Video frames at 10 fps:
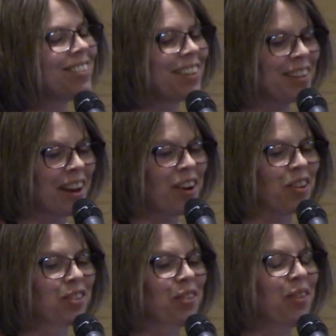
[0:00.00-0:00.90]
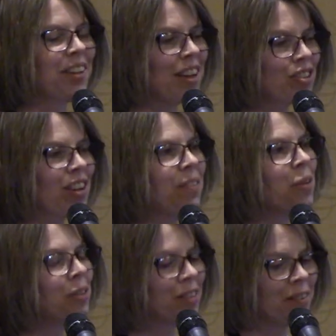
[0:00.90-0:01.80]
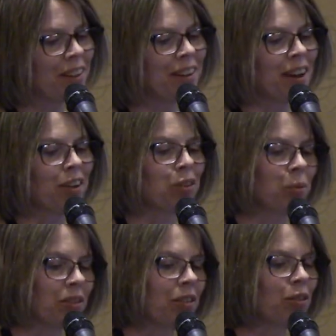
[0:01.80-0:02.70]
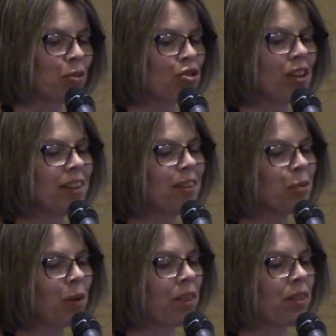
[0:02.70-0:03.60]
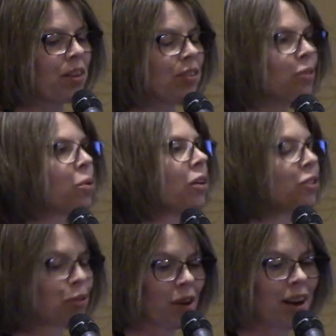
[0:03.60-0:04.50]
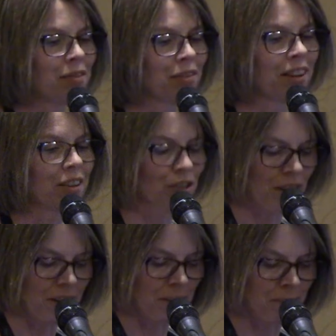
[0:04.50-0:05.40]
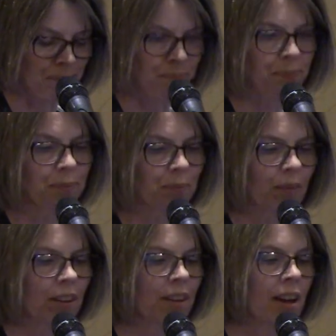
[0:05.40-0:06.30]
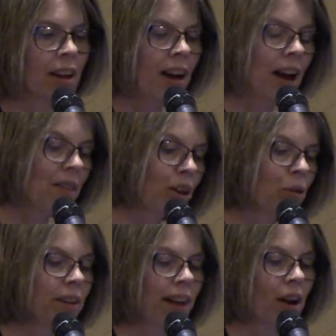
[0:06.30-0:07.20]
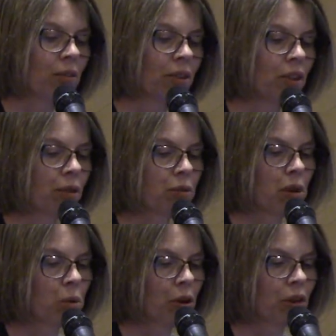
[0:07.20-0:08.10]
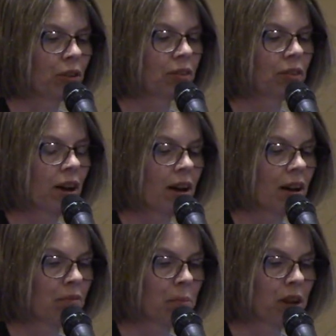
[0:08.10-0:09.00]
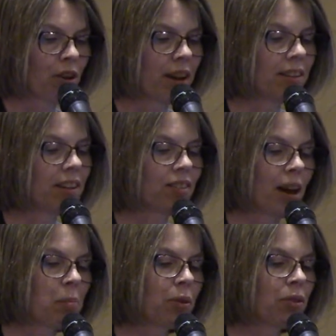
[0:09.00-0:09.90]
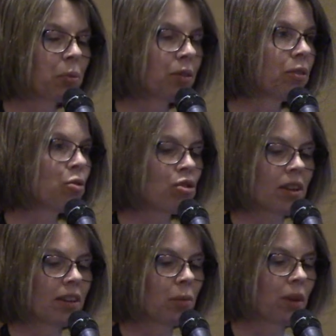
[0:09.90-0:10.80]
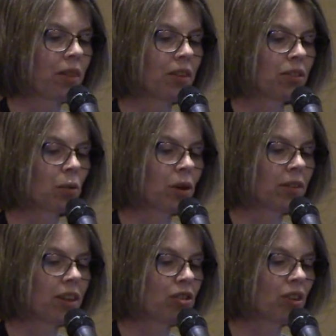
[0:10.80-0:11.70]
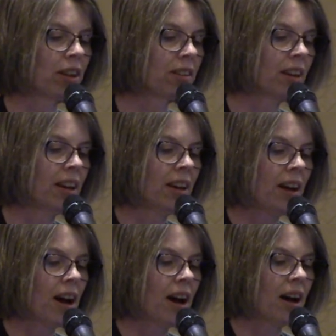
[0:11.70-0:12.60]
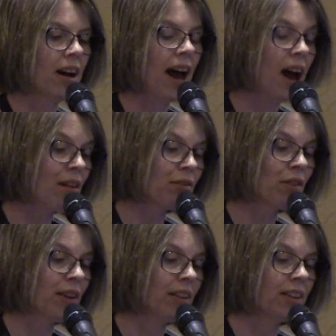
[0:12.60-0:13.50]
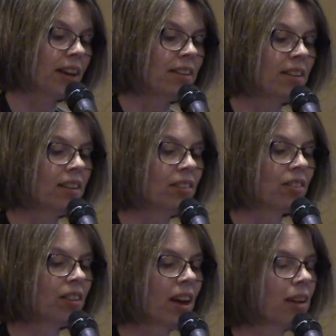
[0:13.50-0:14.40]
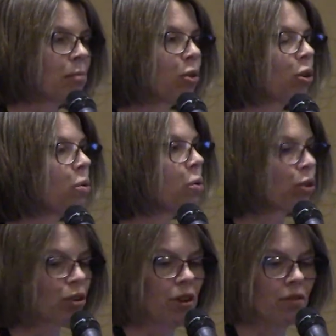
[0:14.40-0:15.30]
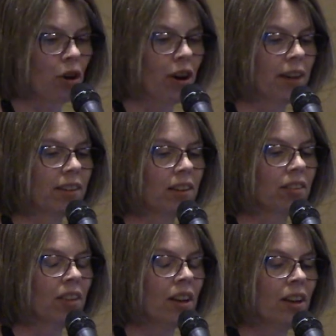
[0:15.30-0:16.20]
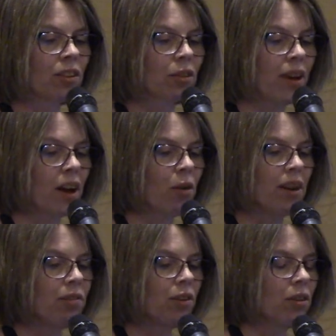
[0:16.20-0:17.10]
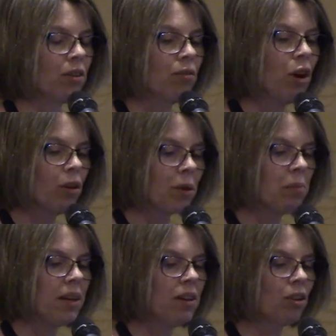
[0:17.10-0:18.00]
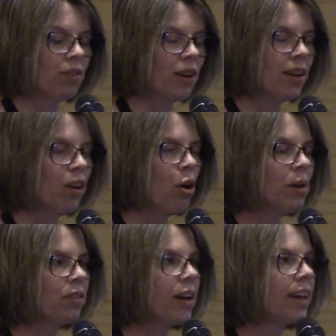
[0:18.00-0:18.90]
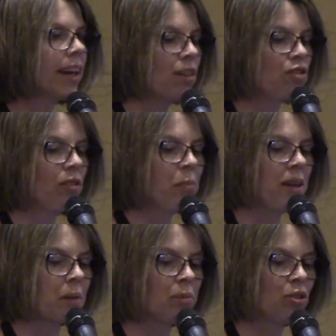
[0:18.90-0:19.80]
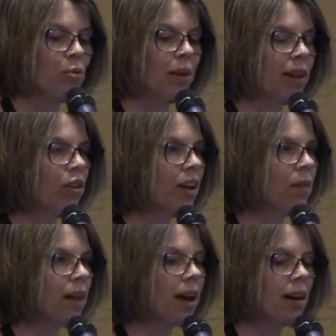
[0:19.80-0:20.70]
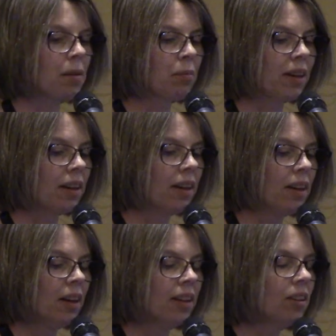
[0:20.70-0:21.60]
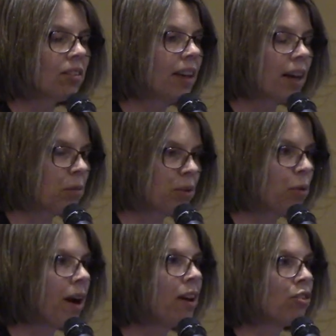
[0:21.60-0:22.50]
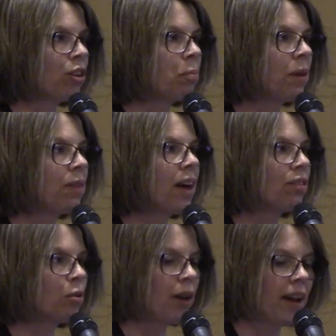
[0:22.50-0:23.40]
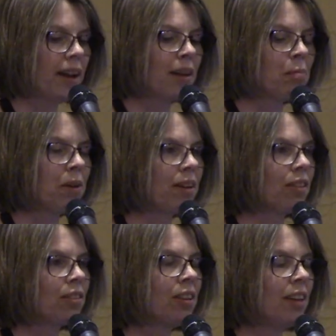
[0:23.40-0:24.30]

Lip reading: canals, the nitrate that was in the canals was associated with this soil-derived nitrate. And then going down, 3/4 of BRID samples were associated with this soil nitrate, half of LNIDs, and about 1/4 of RIDs. So now if you're following me, and it always kind of catches me up too when I look at that, I'm like, it doesn't add up to 100, but that's okay, because